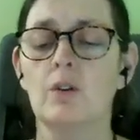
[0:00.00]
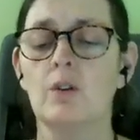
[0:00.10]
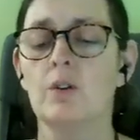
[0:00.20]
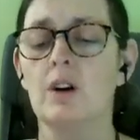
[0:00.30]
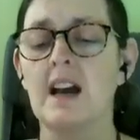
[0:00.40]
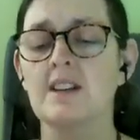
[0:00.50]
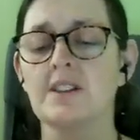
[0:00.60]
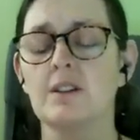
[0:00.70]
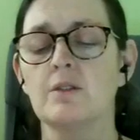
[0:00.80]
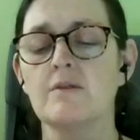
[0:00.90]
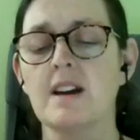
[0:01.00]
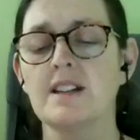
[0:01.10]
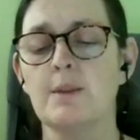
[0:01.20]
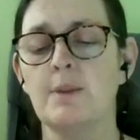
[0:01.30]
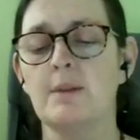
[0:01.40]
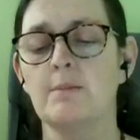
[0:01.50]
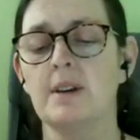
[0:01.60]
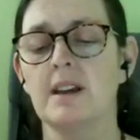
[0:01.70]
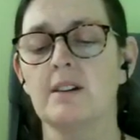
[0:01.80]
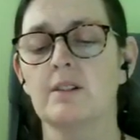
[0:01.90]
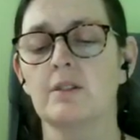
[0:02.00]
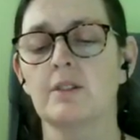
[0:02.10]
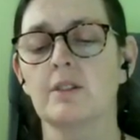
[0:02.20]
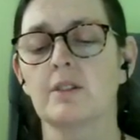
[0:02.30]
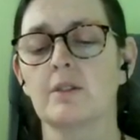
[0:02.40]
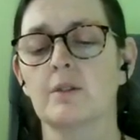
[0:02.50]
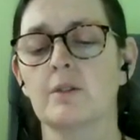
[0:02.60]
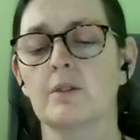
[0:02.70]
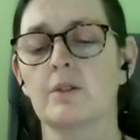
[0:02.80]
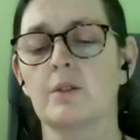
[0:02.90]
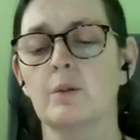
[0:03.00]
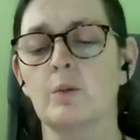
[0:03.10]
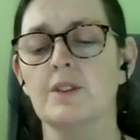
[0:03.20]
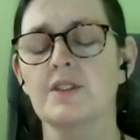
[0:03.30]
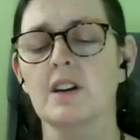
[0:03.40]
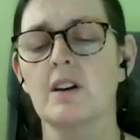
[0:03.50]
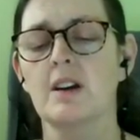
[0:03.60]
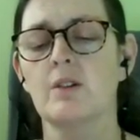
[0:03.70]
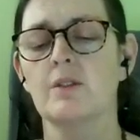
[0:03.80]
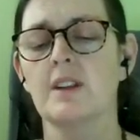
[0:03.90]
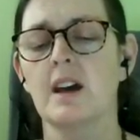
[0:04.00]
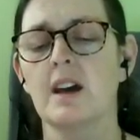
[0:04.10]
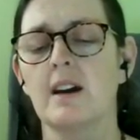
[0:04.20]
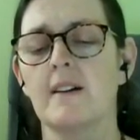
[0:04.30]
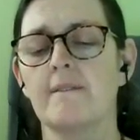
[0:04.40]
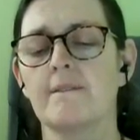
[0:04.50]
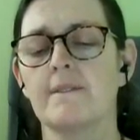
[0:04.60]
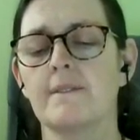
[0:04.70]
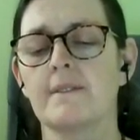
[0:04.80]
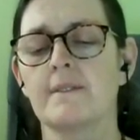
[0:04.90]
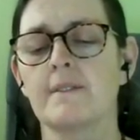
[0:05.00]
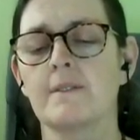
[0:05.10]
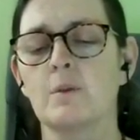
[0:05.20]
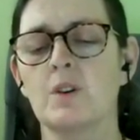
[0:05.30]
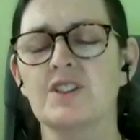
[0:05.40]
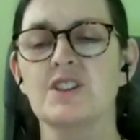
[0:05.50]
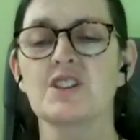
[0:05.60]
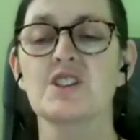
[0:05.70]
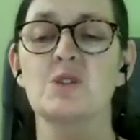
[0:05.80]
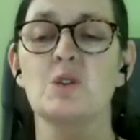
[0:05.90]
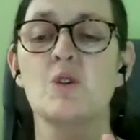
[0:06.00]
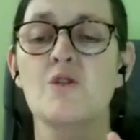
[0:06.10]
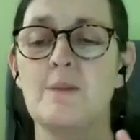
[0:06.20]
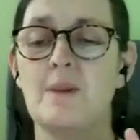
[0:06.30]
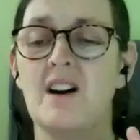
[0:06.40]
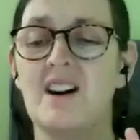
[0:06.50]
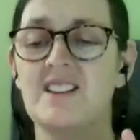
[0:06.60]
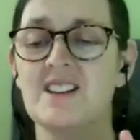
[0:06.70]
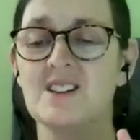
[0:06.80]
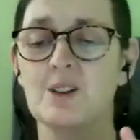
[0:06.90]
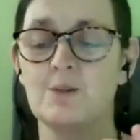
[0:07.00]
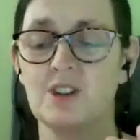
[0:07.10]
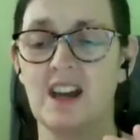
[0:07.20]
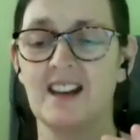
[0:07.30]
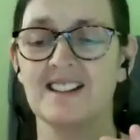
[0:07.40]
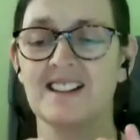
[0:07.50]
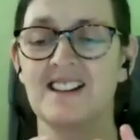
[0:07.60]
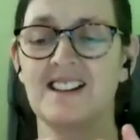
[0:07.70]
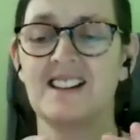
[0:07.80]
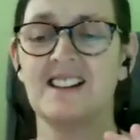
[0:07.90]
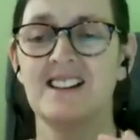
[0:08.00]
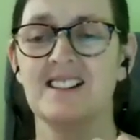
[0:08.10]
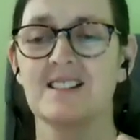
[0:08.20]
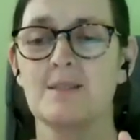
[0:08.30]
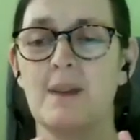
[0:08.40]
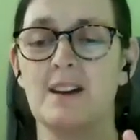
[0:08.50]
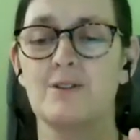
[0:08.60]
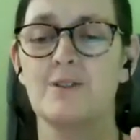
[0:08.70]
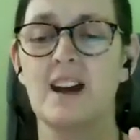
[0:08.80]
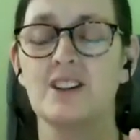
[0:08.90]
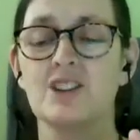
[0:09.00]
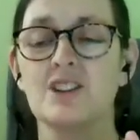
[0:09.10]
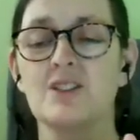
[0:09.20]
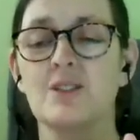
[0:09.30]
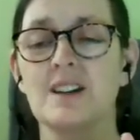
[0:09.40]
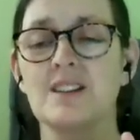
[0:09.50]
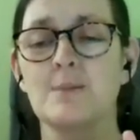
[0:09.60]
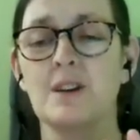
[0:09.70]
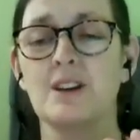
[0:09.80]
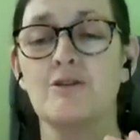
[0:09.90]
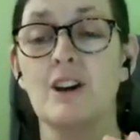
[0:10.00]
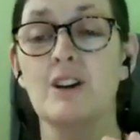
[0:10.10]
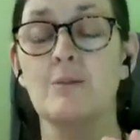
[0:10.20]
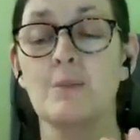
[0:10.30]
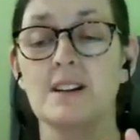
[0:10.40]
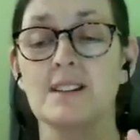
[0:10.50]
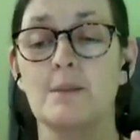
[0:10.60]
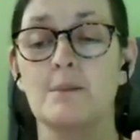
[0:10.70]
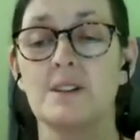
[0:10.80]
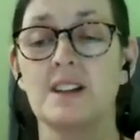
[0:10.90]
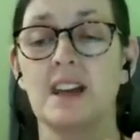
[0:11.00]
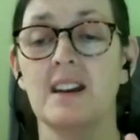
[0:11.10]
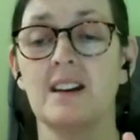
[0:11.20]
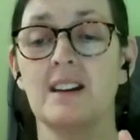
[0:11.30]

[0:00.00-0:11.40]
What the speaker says: Or has it already been peeled? What's going on there? What's the story behind this object? Is it manufactured or has it been grown by somebody?